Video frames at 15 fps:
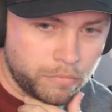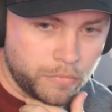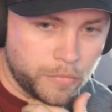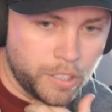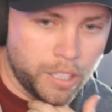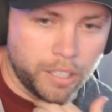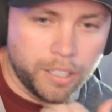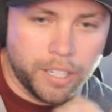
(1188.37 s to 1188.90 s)

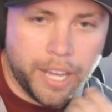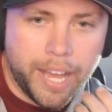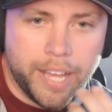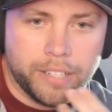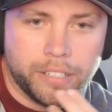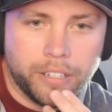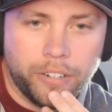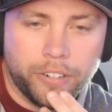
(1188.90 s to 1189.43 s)
The
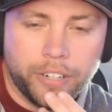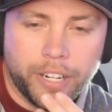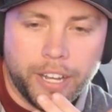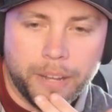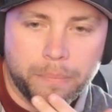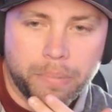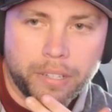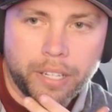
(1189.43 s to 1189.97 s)
last card
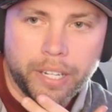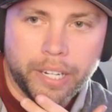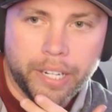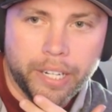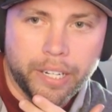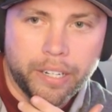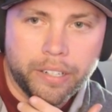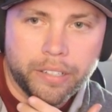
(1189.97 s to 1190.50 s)
I
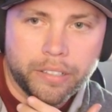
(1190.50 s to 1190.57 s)
played,